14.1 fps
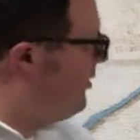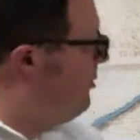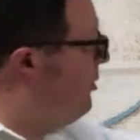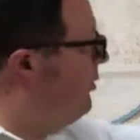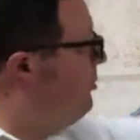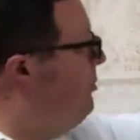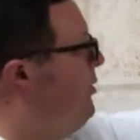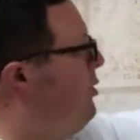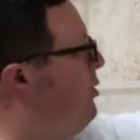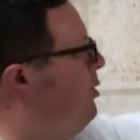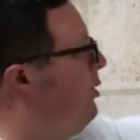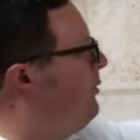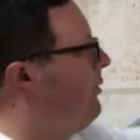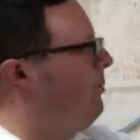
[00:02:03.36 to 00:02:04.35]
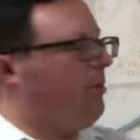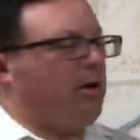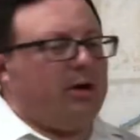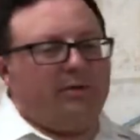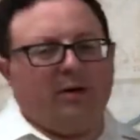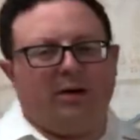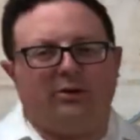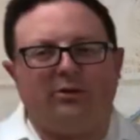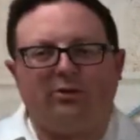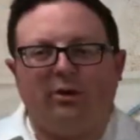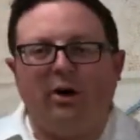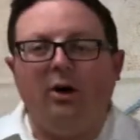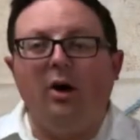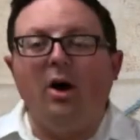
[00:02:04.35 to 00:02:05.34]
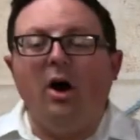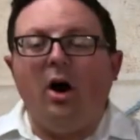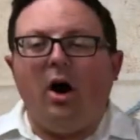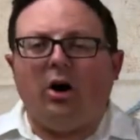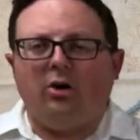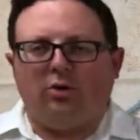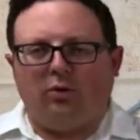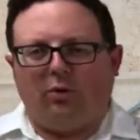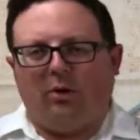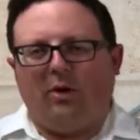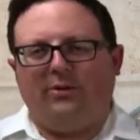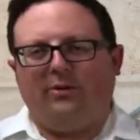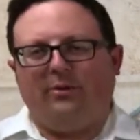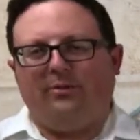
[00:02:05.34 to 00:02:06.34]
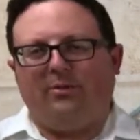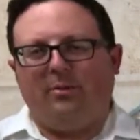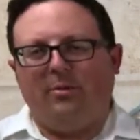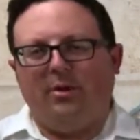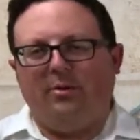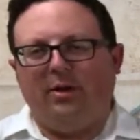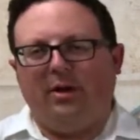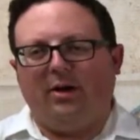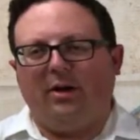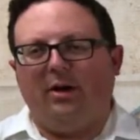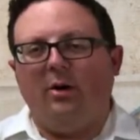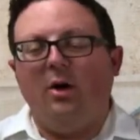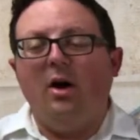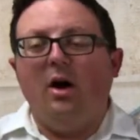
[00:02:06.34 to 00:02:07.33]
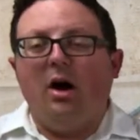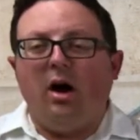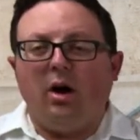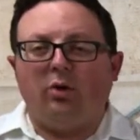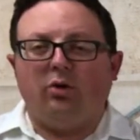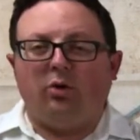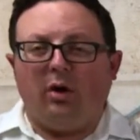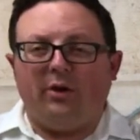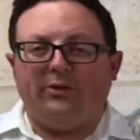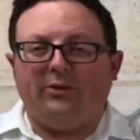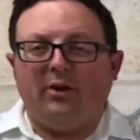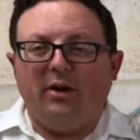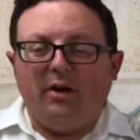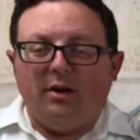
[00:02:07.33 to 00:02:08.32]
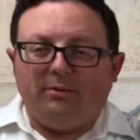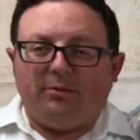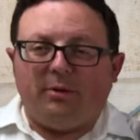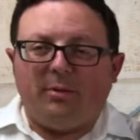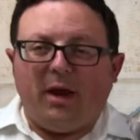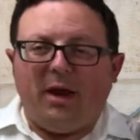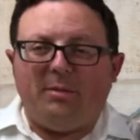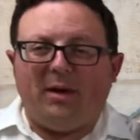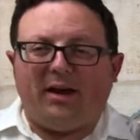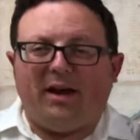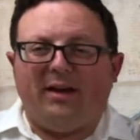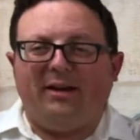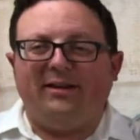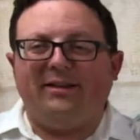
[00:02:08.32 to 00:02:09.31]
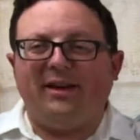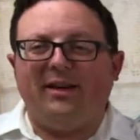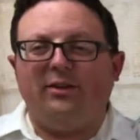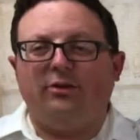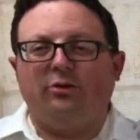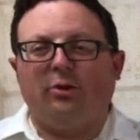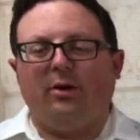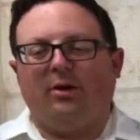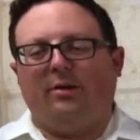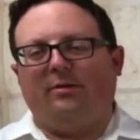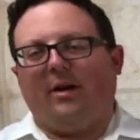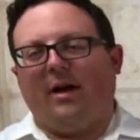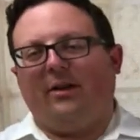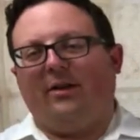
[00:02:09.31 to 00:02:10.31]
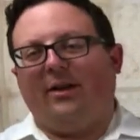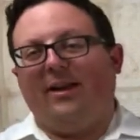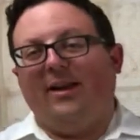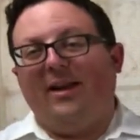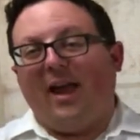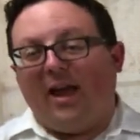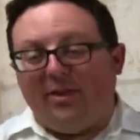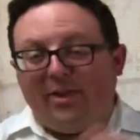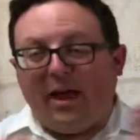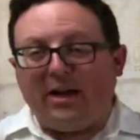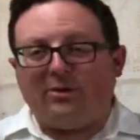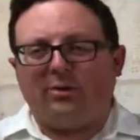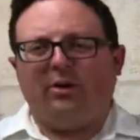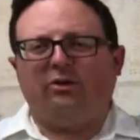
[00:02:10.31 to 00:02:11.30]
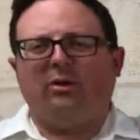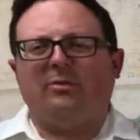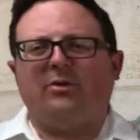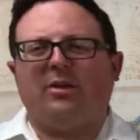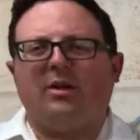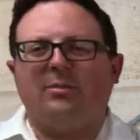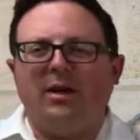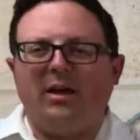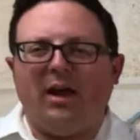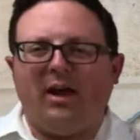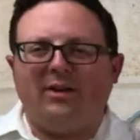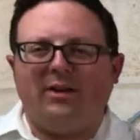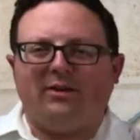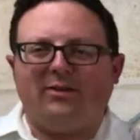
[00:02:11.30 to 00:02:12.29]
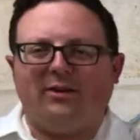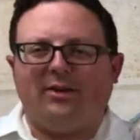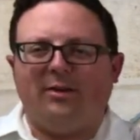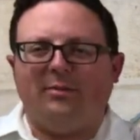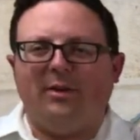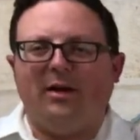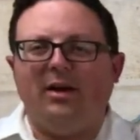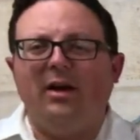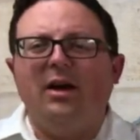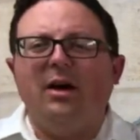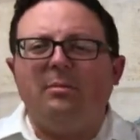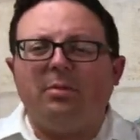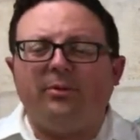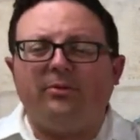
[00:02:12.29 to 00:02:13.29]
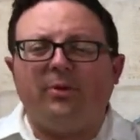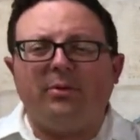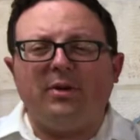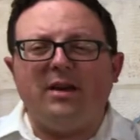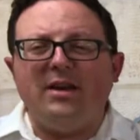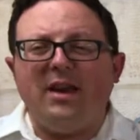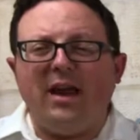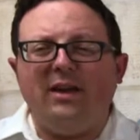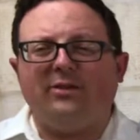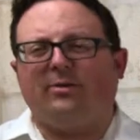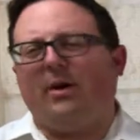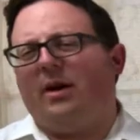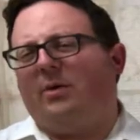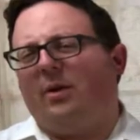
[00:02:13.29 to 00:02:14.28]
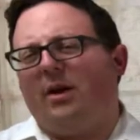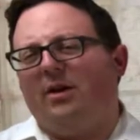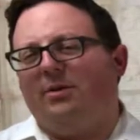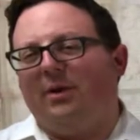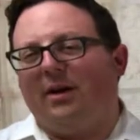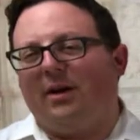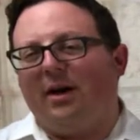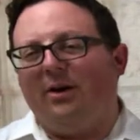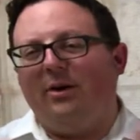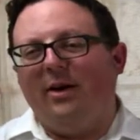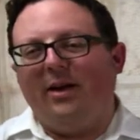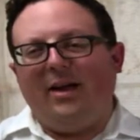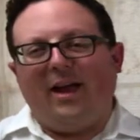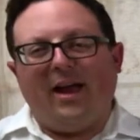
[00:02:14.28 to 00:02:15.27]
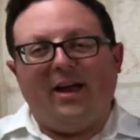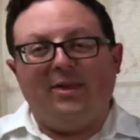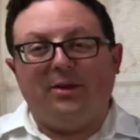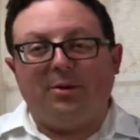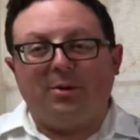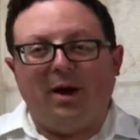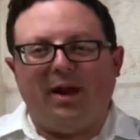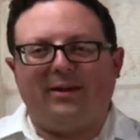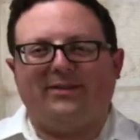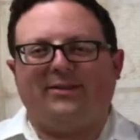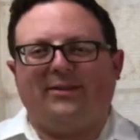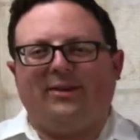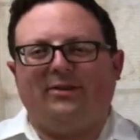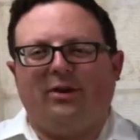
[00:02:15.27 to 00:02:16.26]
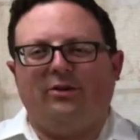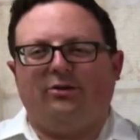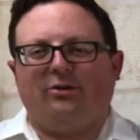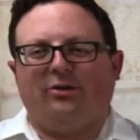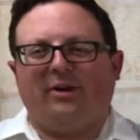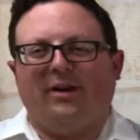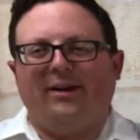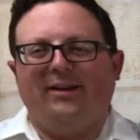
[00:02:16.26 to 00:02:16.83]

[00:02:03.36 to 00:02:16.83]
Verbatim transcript: to the most beautiful part of Eretz Yisrael, across from Yericho, across from Amek in the Jordan Valley. And that's where Hashem took them in and then took them in, performed a nace right away in Yericho, and the rest is history.